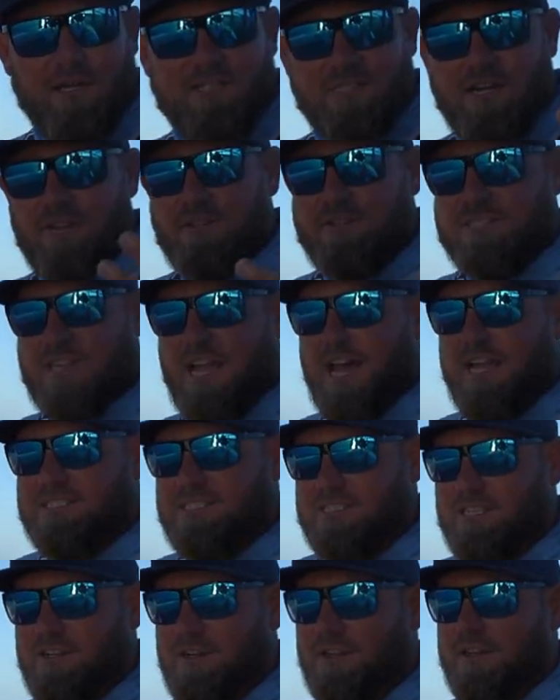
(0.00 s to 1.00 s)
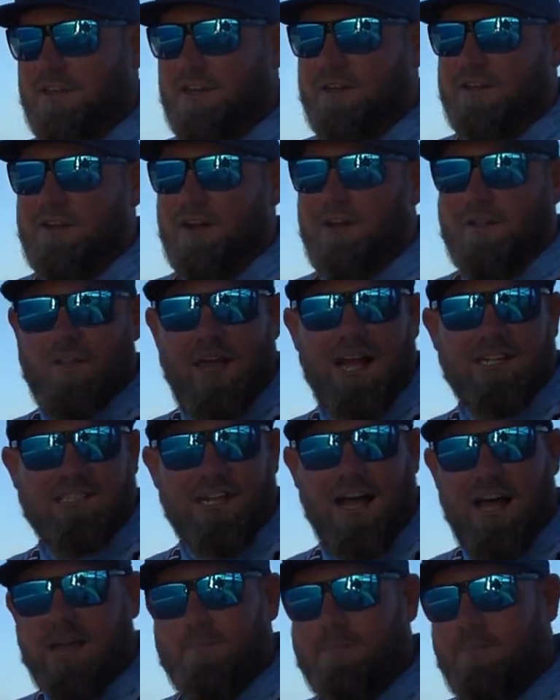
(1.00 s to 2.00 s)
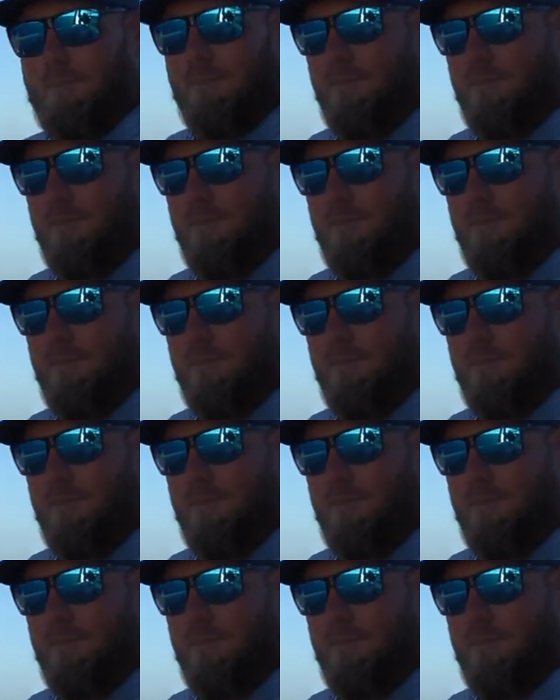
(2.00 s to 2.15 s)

I saw this guy sitting on the on that side,